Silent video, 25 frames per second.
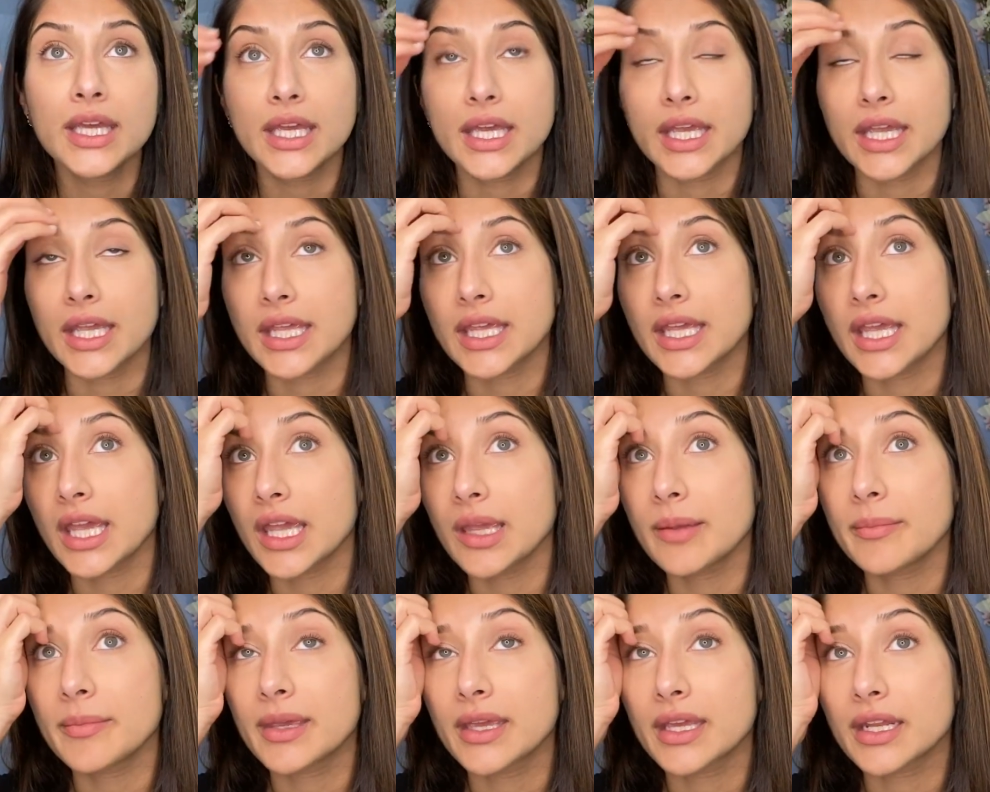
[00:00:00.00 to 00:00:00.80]
it
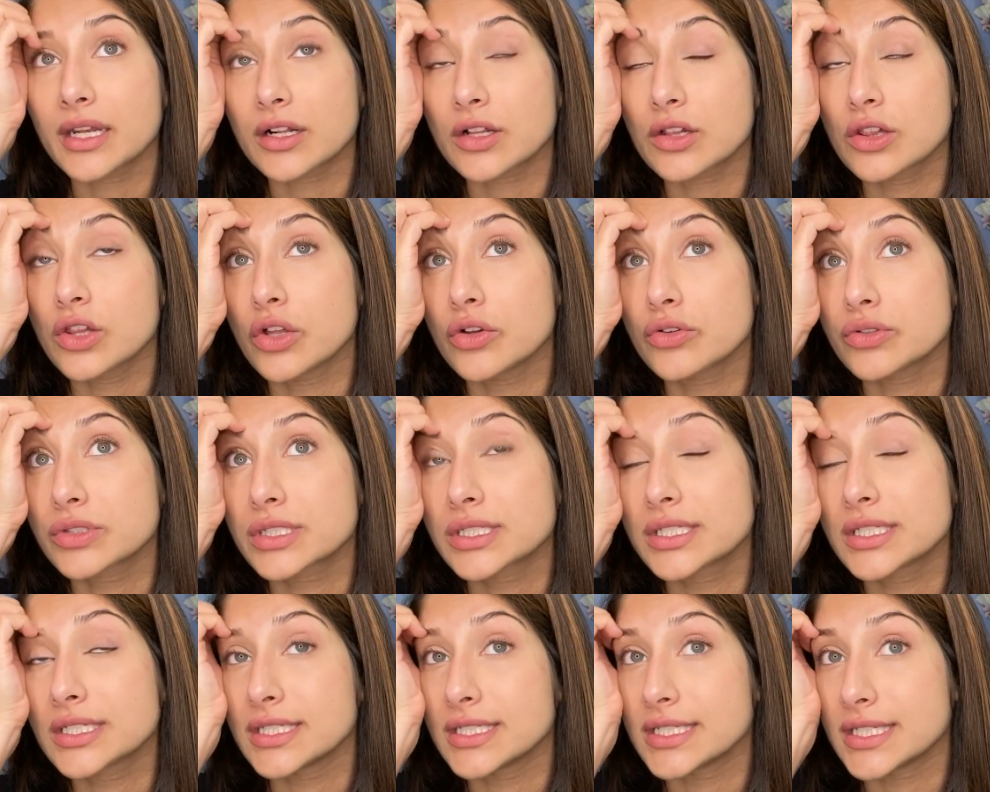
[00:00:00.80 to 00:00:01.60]
came in close
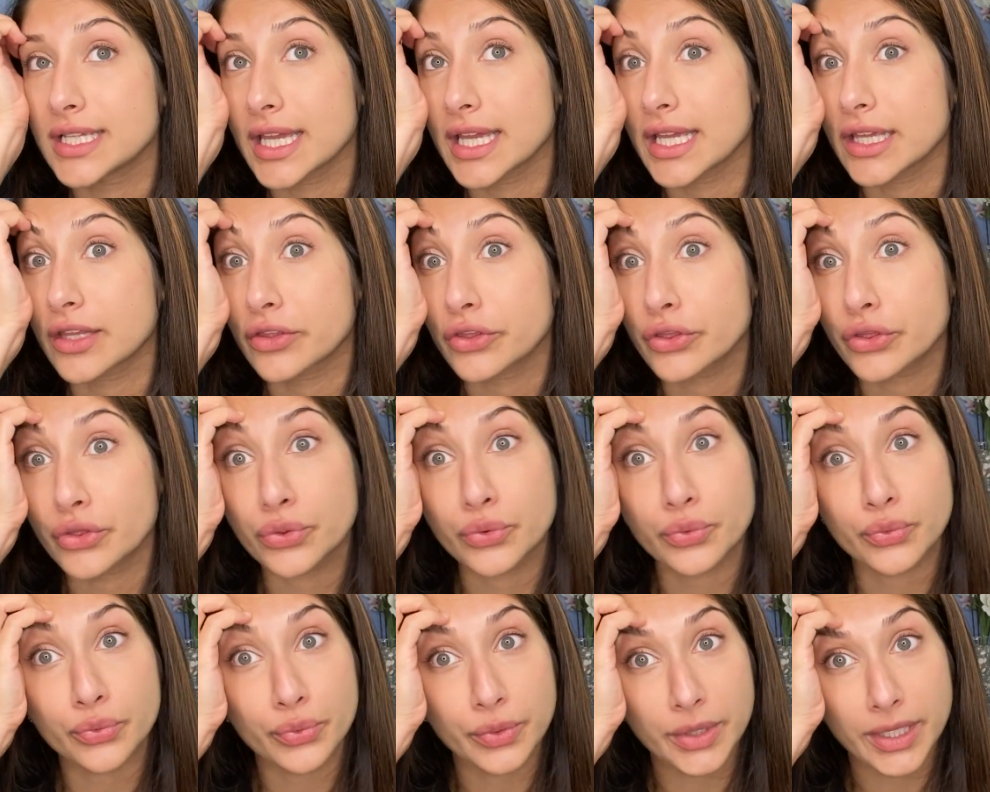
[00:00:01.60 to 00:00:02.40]
to day
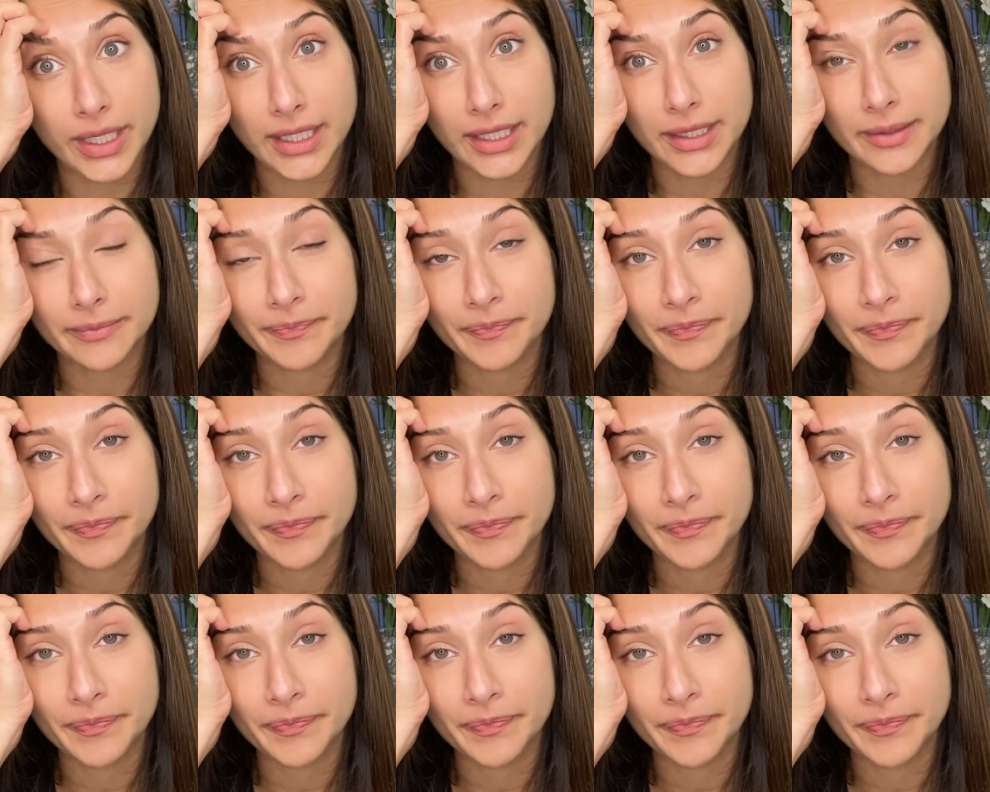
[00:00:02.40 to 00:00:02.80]
3.